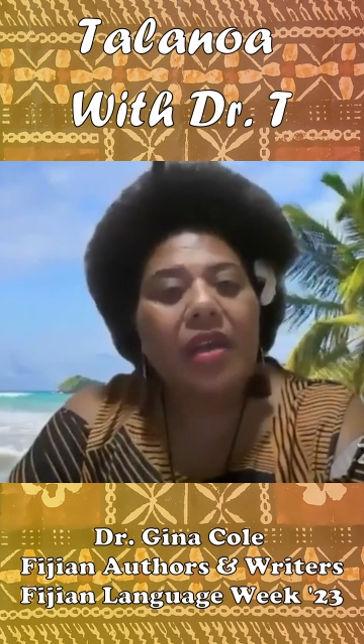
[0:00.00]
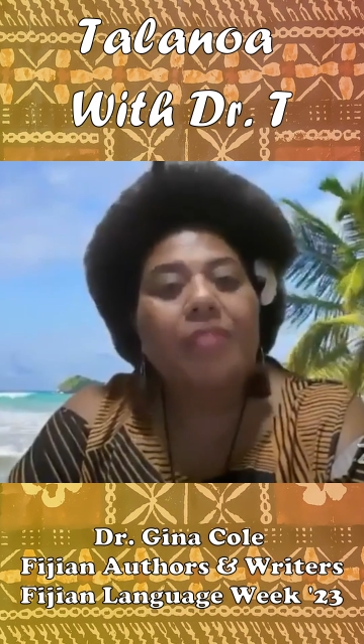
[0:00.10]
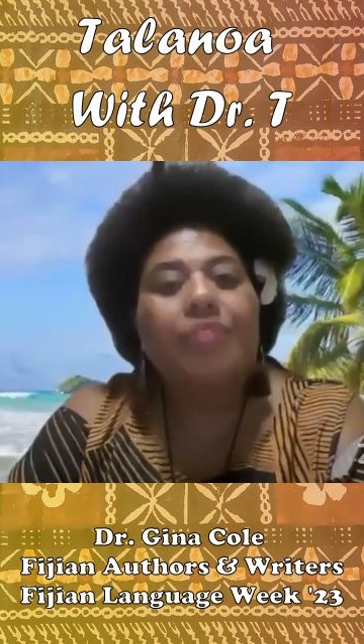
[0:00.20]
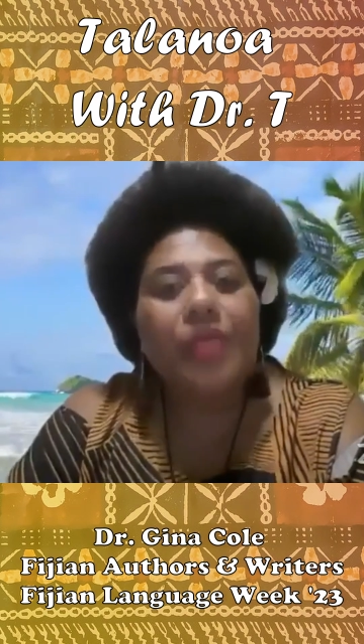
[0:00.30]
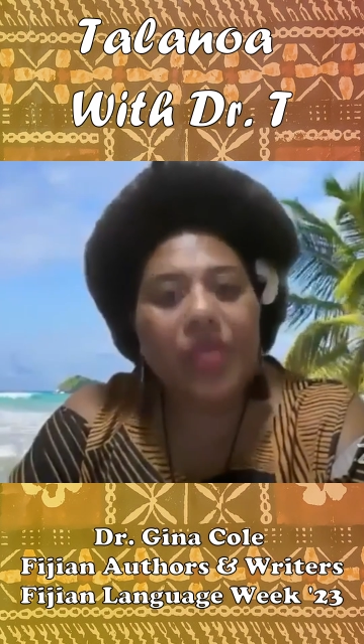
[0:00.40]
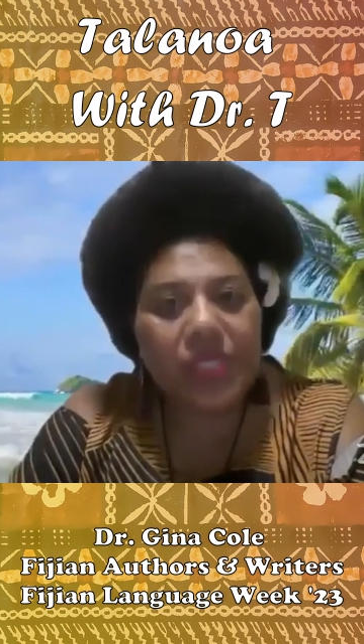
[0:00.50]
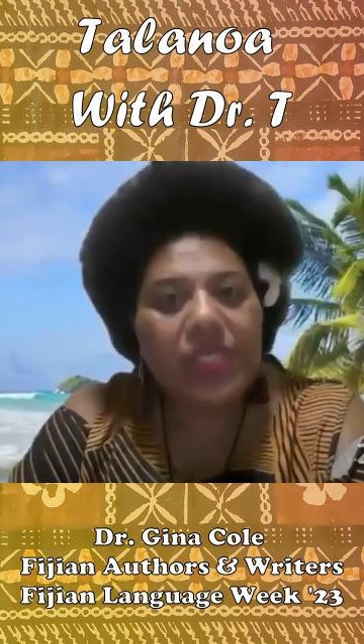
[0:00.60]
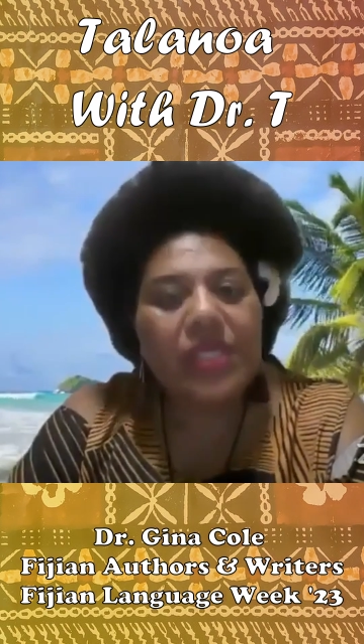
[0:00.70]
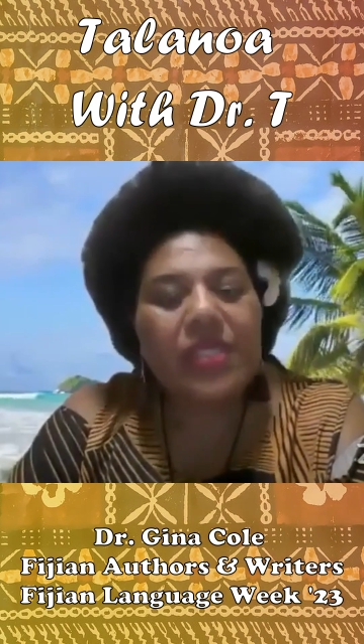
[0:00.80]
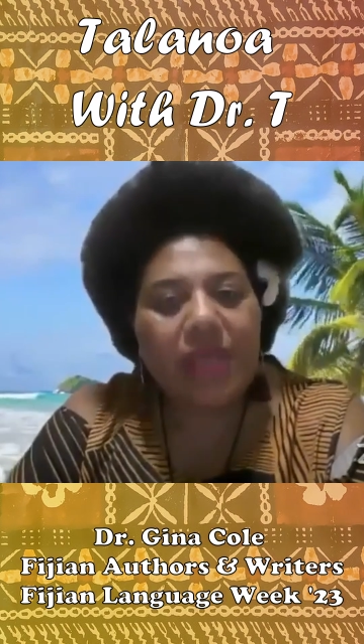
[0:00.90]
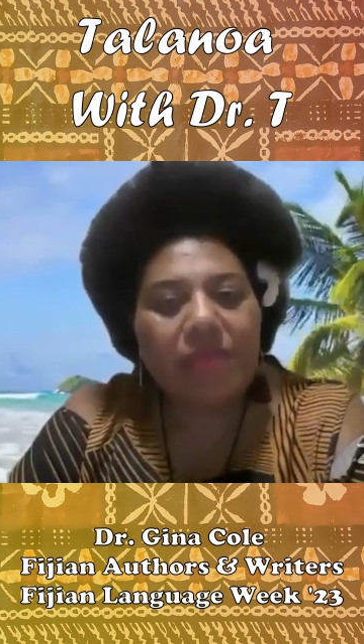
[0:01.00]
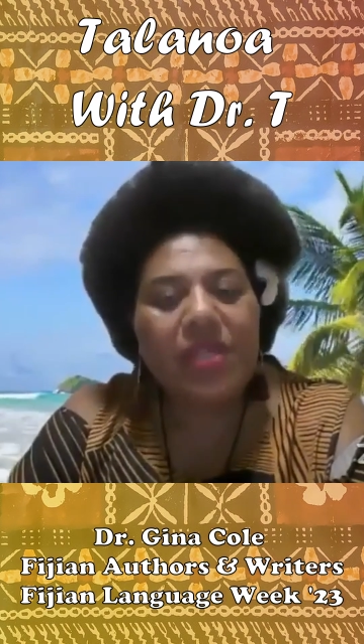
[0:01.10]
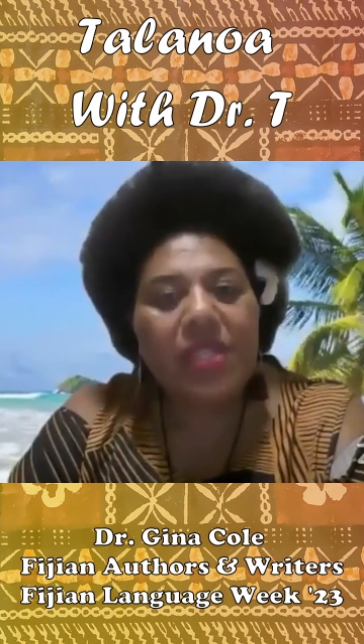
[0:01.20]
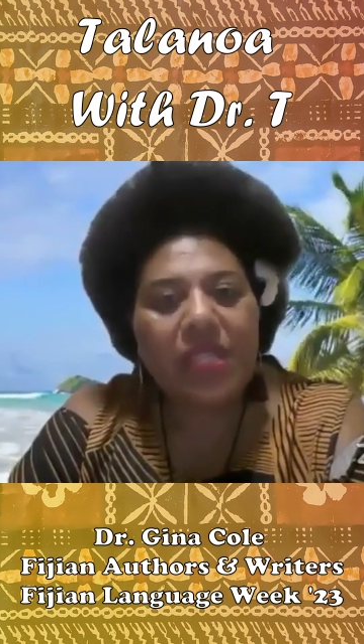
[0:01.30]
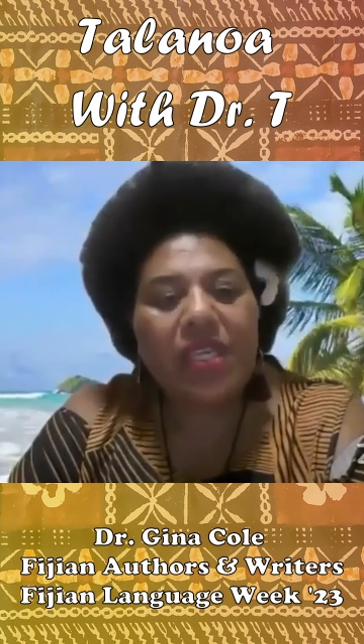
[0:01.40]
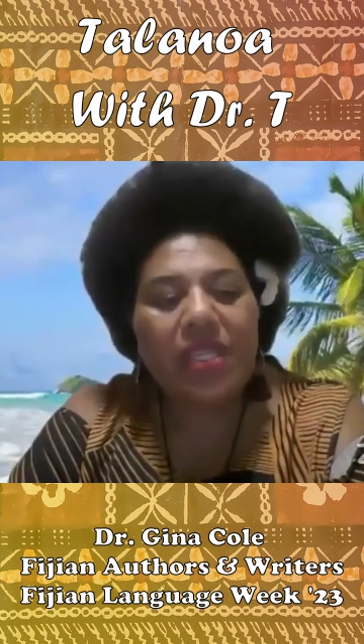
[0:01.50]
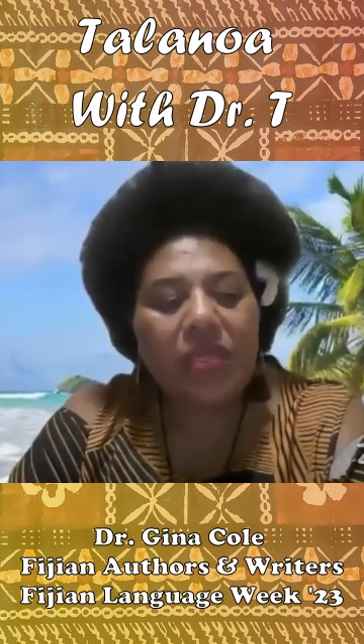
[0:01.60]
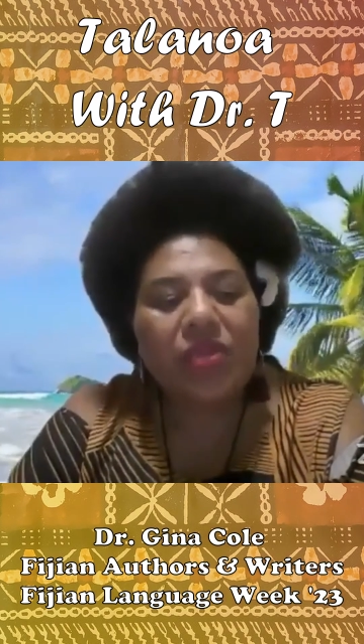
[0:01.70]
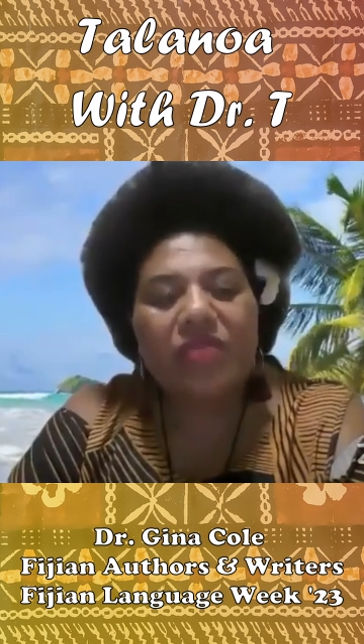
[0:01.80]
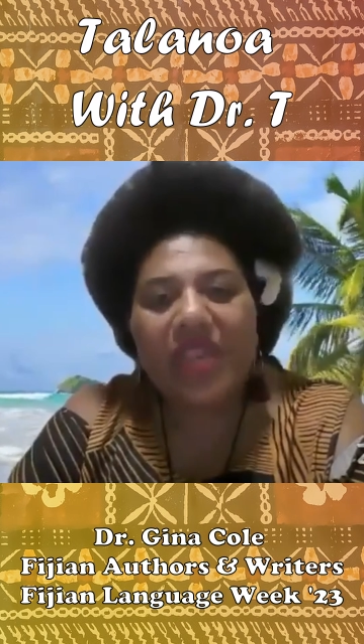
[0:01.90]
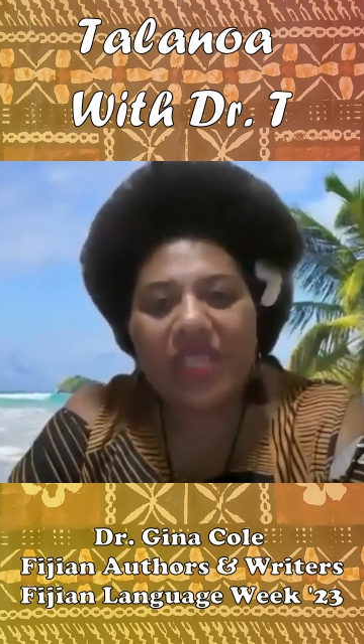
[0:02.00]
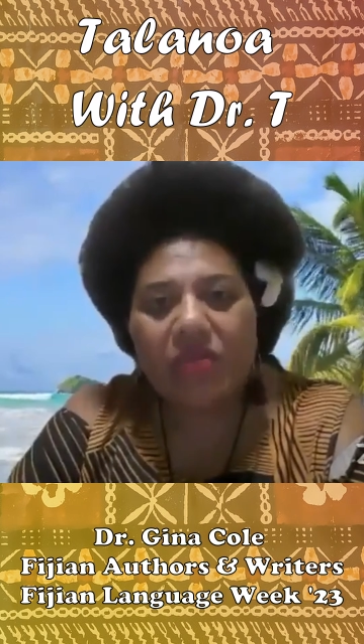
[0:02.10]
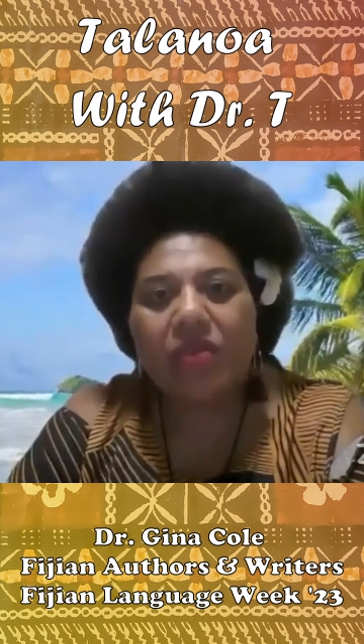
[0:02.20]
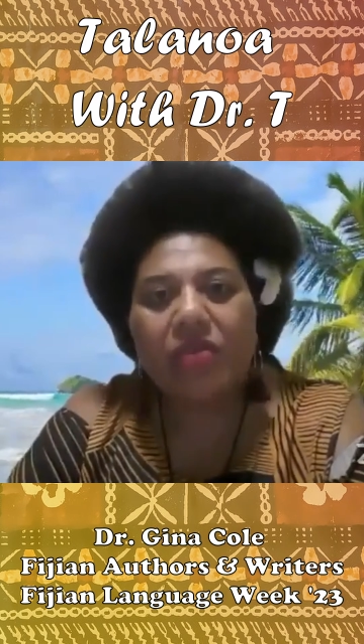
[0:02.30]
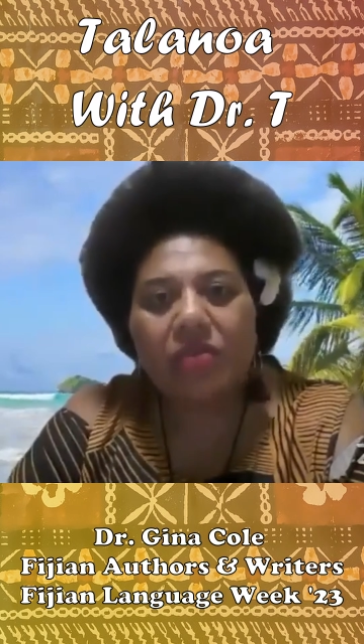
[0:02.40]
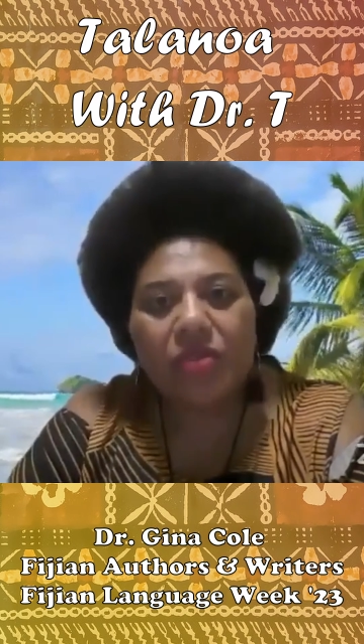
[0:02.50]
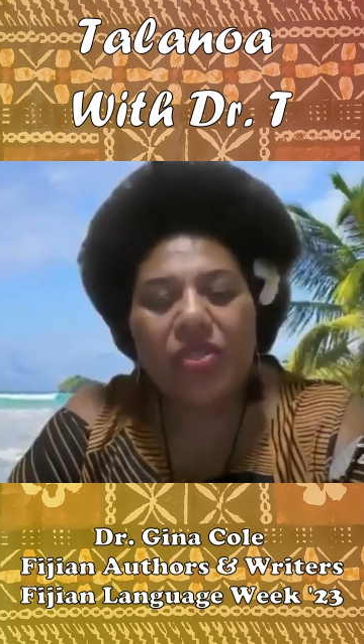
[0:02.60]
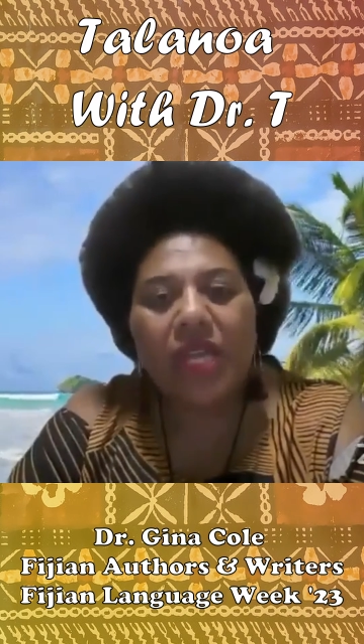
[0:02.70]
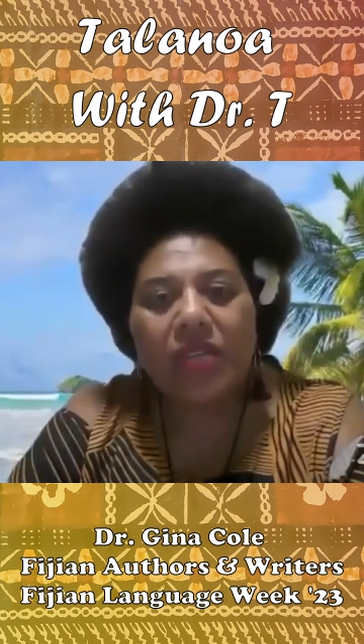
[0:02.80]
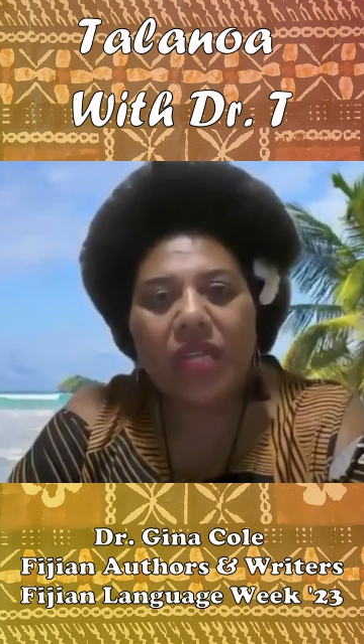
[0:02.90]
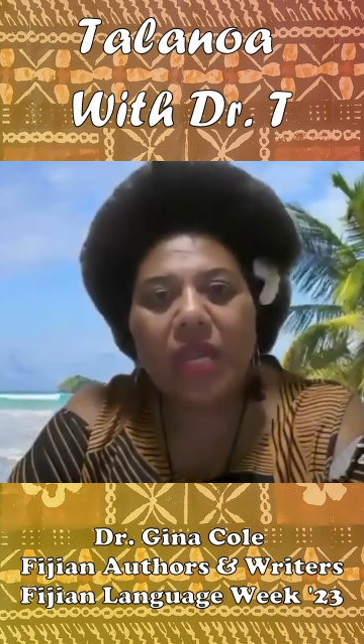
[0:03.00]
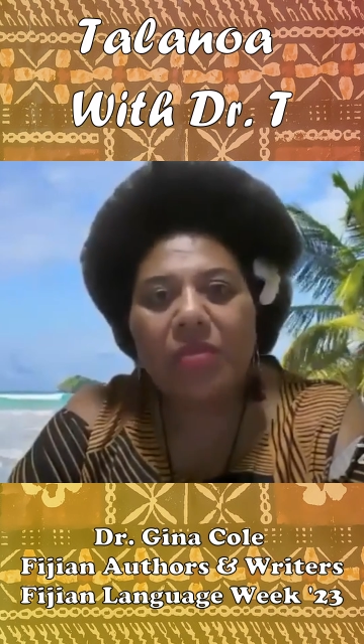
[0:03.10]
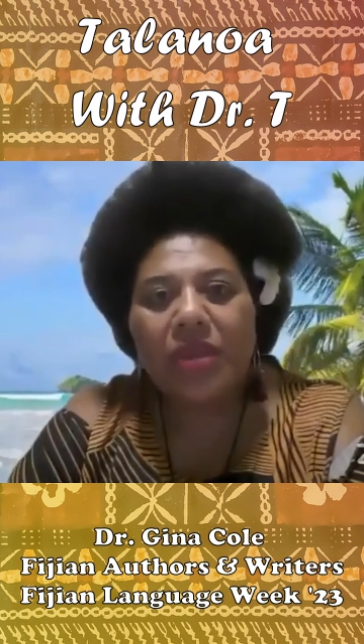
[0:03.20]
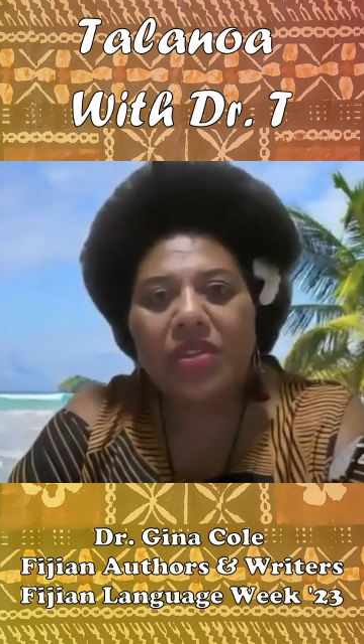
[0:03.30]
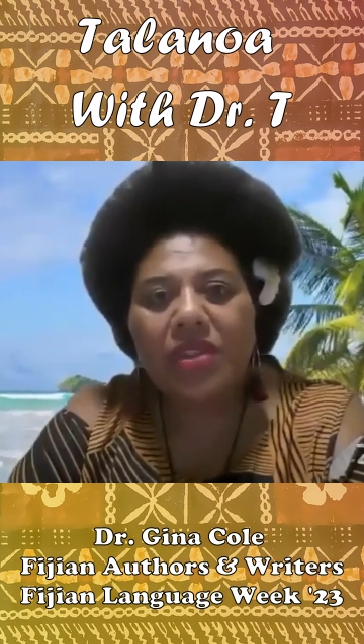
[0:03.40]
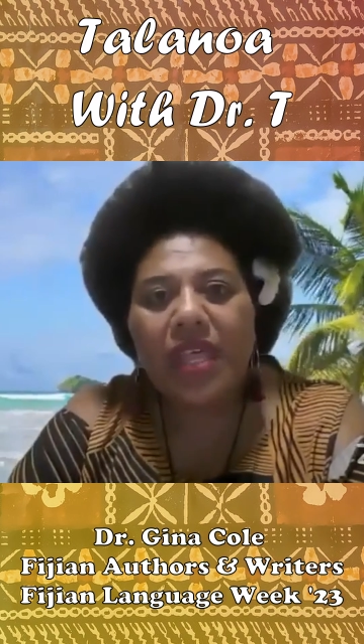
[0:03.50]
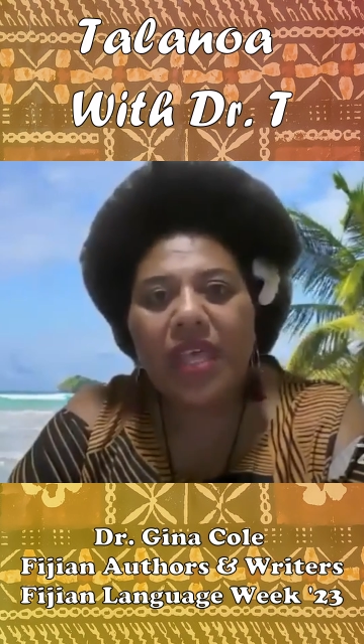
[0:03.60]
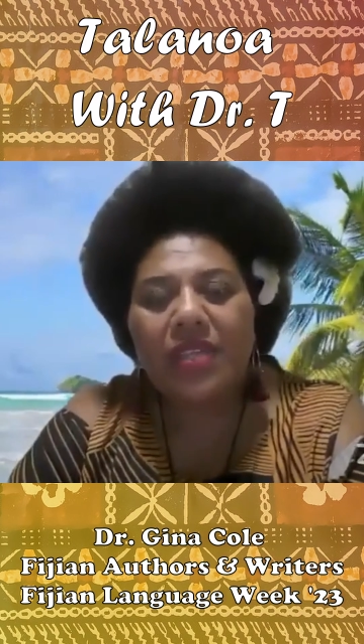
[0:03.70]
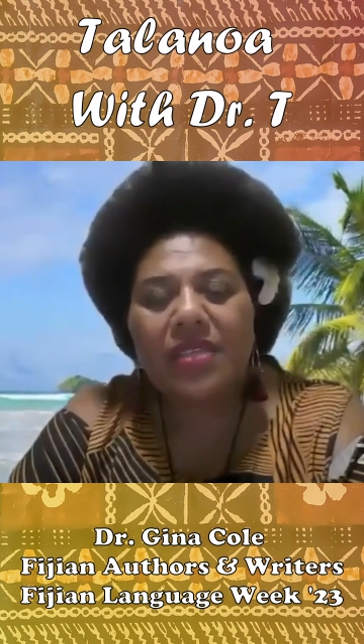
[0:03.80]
Books is something that they need to invest on. Would you like to elaborate on that?